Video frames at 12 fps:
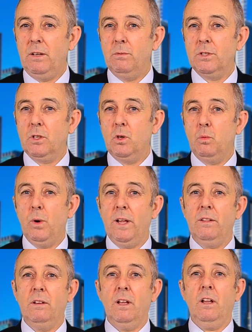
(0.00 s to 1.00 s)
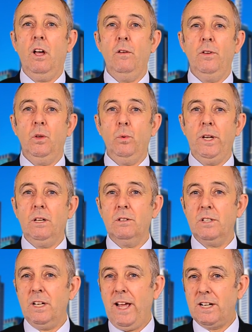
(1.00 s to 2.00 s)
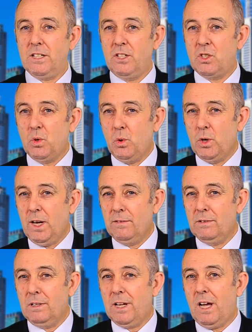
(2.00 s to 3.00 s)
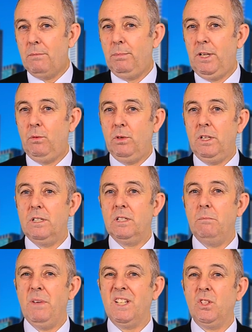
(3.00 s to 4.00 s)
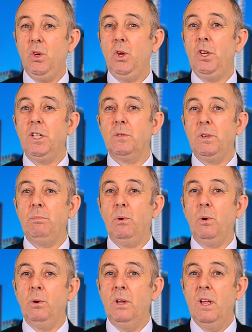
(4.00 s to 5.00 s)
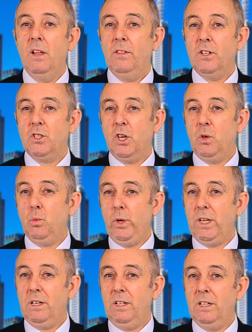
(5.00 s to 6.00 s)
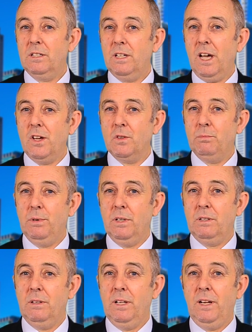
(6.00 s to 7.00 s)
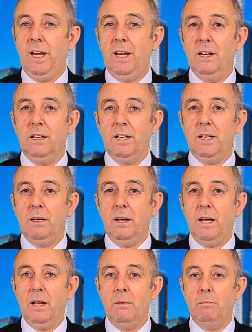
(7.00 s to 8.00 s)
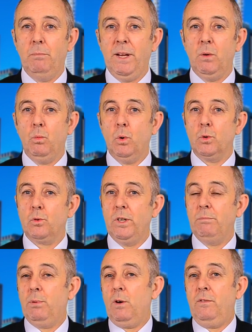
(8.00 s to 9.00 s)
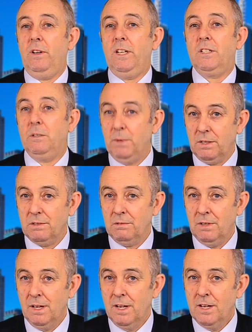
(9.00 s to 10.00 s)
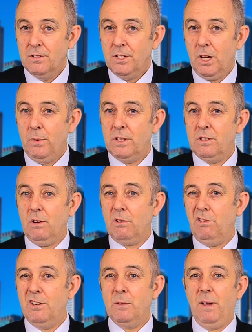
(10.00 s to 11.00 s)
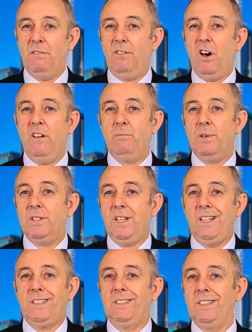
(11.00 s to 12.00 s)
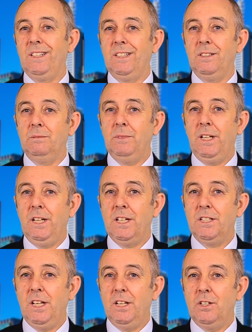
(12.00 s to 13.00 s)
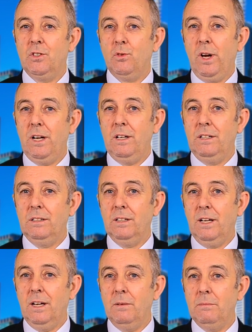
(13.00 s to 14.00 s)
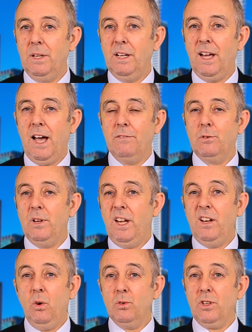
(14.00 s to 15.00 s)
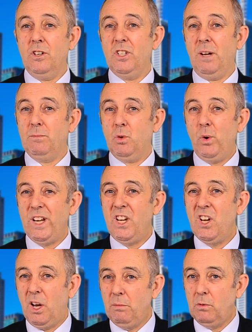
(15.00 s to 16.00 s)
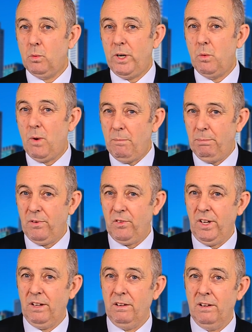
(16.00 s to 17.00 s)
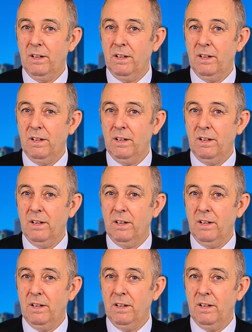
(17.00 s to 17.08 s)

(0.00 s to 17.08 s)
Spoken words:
was a good one over the week because it actually soared after the company released a mixed earnings report that showed weakening sales, but it handily beat Wall Street profit estimates. So its stock rose about 5% in extended trading, and after it also jumped 21%.